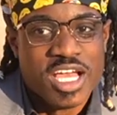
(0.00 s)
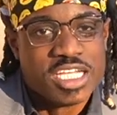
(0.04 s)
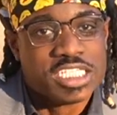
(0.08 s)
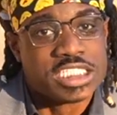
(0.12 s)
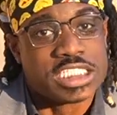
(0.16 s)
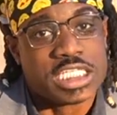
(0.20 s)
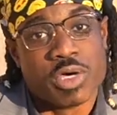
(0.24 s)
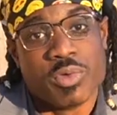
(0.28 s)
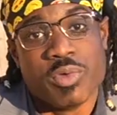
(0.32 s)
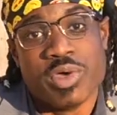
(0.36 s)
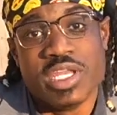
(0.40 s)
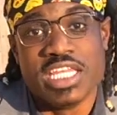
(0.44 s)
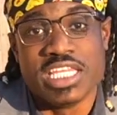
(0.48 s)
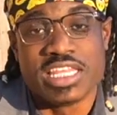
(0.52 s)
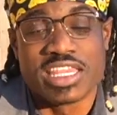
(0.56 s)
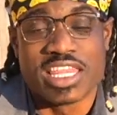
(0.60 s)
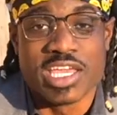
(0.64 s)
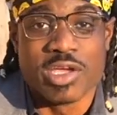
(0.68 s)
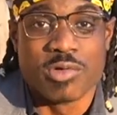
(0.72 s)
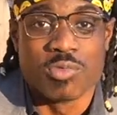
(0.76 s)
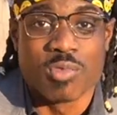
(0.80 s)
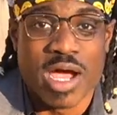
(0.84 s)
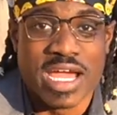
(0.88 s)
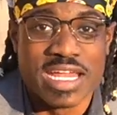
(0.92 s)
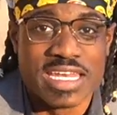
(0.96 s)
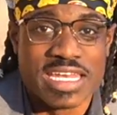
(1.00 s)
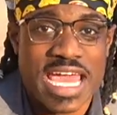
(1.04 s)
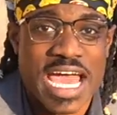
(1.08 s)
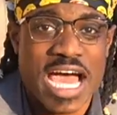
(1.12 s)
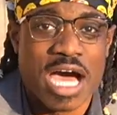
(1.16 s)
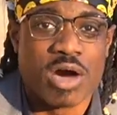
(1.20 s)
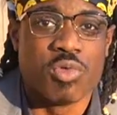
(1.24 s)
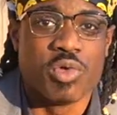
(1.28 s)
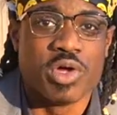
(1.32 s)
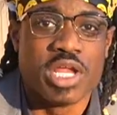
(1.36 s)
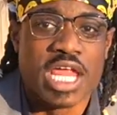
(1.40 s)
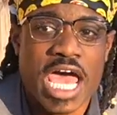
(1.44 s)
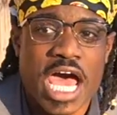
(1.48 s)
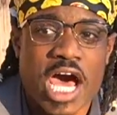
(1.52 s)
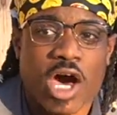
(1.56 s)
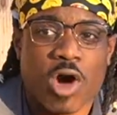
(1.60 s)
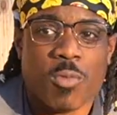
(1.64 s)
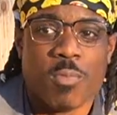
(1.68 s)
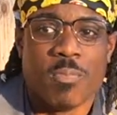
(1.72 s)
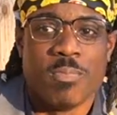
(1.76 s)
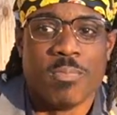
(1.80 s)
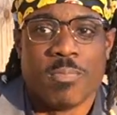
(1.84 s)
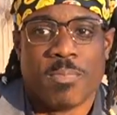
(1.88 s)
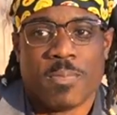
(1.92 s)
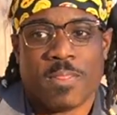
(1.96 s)
So anything right now would
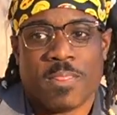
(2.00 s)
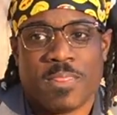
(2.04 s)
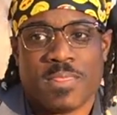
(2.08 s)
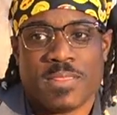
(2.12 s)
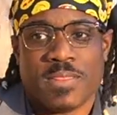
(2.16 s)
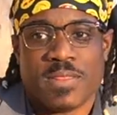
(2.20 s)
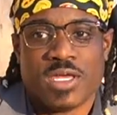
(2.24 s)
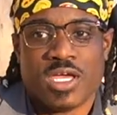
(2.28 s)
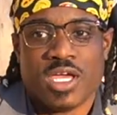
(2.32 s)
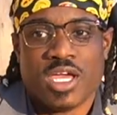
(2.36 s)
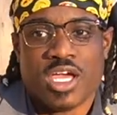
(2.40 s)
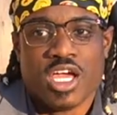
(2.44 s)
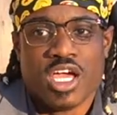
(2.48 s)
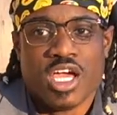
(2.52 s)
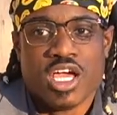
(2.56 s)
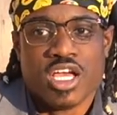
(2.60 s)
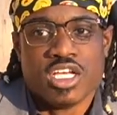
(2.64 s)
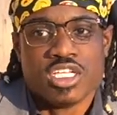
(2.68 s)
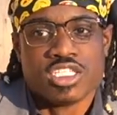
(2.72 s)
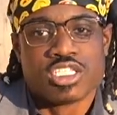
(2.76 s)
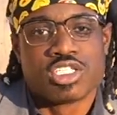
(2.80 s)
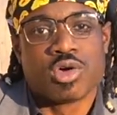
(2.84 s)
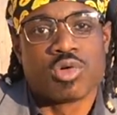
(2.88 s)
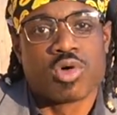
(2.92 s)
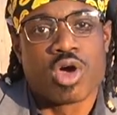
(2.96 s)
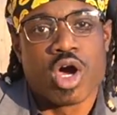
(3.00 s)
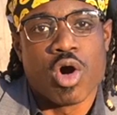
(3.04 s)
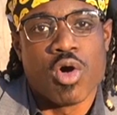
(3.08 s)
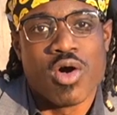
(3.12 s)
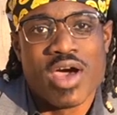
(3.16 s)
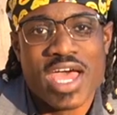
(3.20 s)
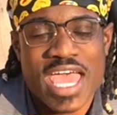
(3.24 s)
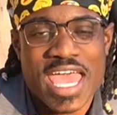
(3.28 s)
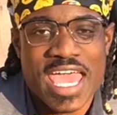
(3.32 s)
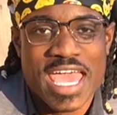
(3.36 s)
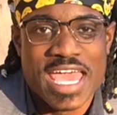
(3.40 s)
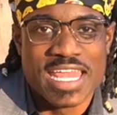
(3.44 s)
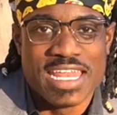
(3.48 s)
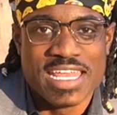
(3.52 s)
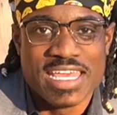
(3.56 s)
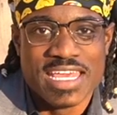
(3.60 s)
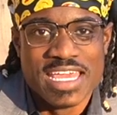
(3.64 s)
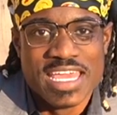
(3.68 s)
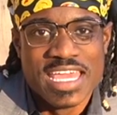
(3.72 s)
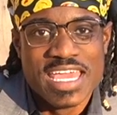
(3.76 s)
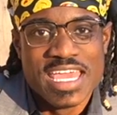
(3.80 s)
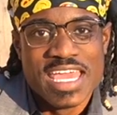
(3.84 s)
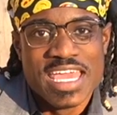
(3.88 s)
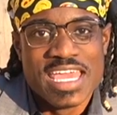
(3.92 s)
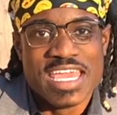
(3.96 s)
help. So go ahead
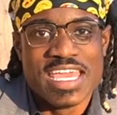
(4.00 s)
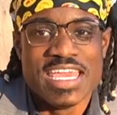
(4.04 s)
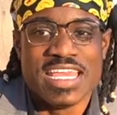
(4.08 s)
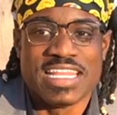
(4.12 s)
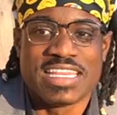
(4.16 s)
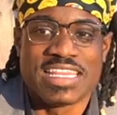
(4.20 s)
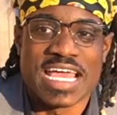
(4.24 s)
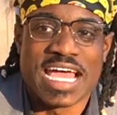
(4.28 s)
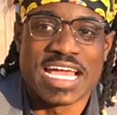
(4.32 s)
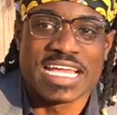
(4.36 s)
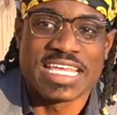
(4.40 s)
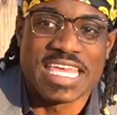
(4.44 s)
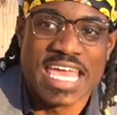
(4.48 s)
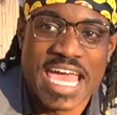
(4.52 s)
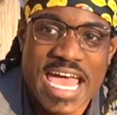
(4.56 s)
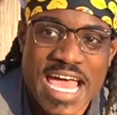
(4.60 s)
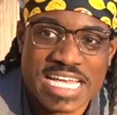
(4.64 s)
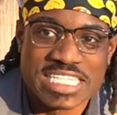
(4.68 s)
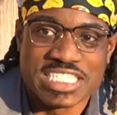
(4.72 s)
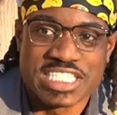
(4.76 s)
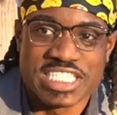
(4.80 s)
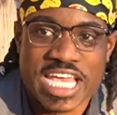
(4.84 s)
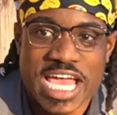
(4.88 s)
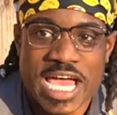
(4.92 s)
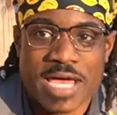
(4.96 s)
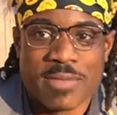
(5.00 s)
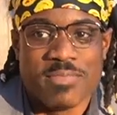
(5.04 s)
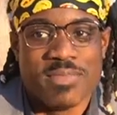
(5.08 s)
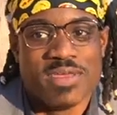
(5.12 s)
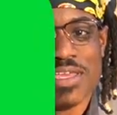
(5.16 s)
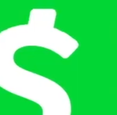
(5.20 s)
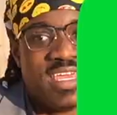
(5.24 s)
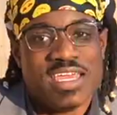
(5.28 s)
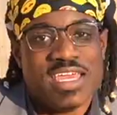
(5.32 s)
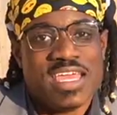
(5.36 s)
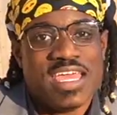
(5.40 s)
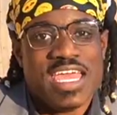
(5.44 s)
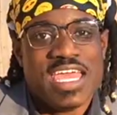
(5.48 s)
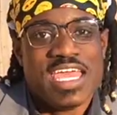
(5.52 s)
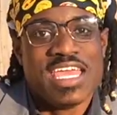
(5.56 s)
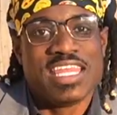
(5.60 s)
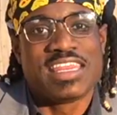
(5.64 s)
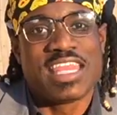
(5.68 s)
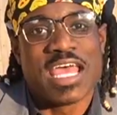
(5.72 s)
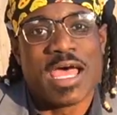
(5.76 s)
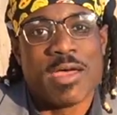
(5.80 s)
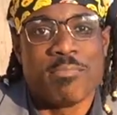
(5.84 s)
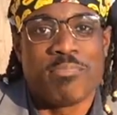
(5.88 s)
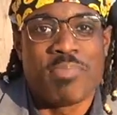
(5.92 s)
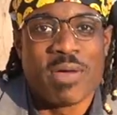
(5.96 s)
and hit that Cash App, hit
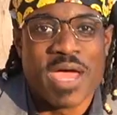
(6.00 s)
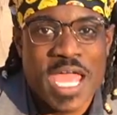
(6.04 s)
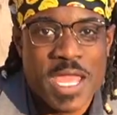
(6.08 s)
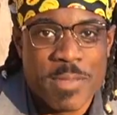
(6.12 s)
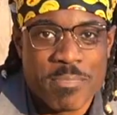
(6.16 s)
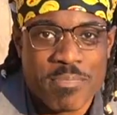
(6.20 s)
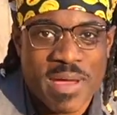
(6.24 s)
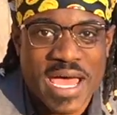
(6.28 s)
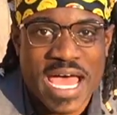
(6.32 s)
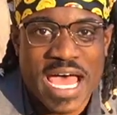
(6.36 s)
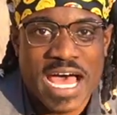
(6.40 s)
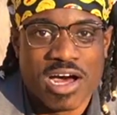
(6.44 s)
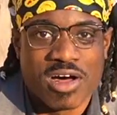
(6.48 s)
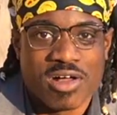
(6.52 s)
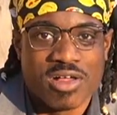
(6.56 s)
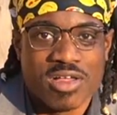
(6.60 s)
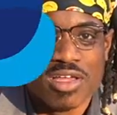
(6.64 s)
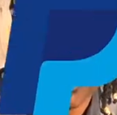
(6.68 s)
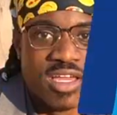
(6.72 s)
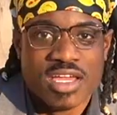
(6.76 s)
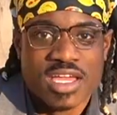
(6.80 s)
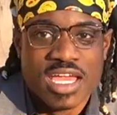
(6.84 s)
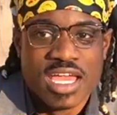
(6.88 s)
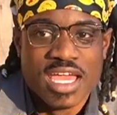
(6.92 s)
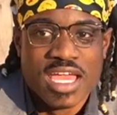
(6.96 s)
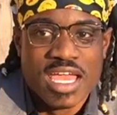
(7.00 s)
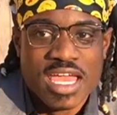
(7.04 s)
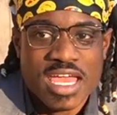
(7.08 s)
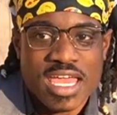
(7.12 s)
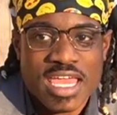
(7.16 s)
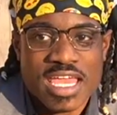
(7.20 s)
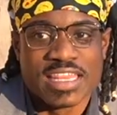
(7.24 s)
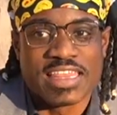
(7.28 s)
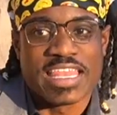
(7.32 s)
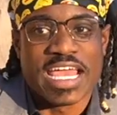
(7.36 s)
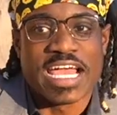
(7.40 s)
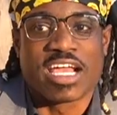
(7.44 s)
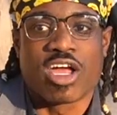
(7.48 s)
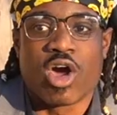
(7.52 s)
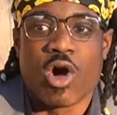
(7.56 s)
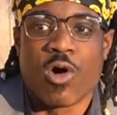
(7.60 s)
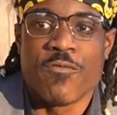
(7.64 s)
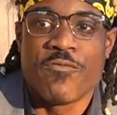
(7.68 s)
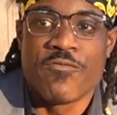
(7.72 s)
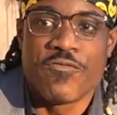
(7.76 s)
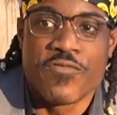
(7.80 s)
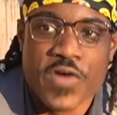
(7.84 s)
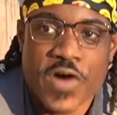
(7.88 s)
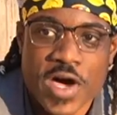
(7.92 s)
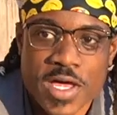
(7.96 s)
that PayPal, hit that
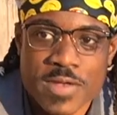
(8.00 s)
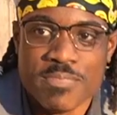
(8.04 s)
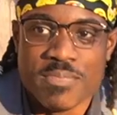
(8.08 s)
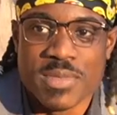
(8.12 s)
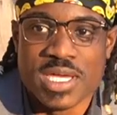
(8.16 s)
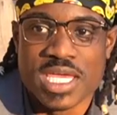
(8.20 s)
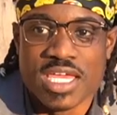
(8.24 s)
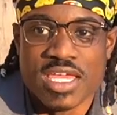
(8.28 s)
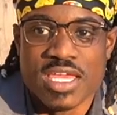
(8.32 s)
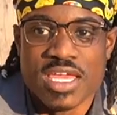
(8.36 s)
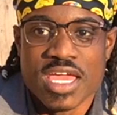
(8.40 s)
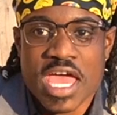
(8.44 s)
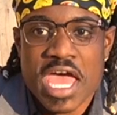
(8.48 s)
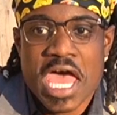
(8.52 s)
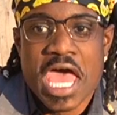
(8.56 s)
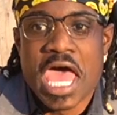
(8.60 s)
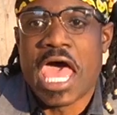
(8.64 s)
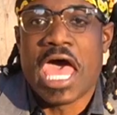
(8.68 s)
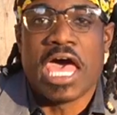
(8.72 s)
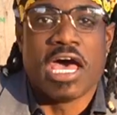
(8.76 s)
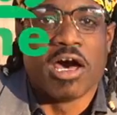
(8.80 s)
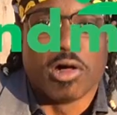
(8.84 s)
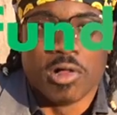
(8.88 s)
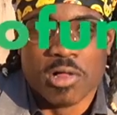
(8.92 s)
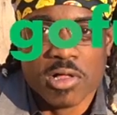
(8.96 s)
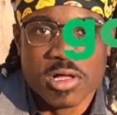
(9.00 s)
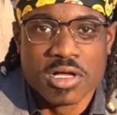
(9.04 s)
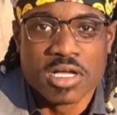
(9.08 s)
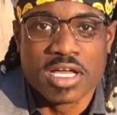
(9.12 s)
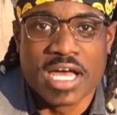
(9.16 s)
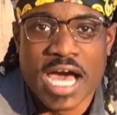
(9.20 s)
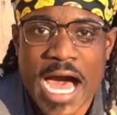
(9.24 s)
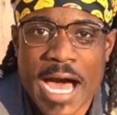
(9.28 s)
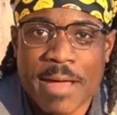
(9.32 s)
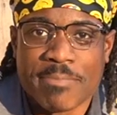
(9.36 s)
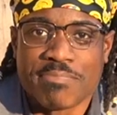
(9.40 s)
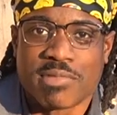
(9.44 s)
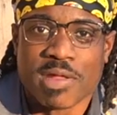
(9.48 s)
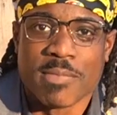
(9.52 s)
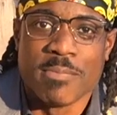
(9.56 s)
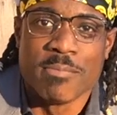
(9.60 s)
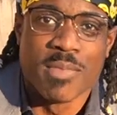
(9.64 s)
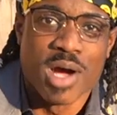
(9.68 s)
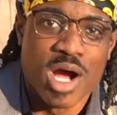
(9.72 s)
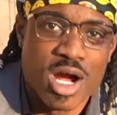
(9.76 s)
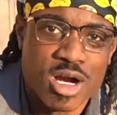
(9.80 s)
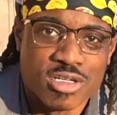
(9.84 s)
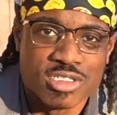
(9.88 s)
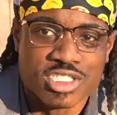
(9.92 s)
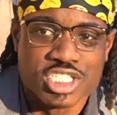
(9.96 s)
GoFundMe, hell, cop the
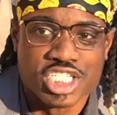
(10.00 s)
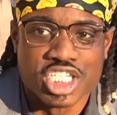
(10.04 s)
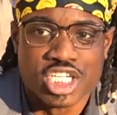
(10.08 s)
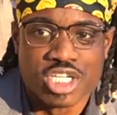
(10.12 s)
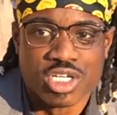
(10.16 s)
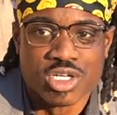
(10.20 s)
merch.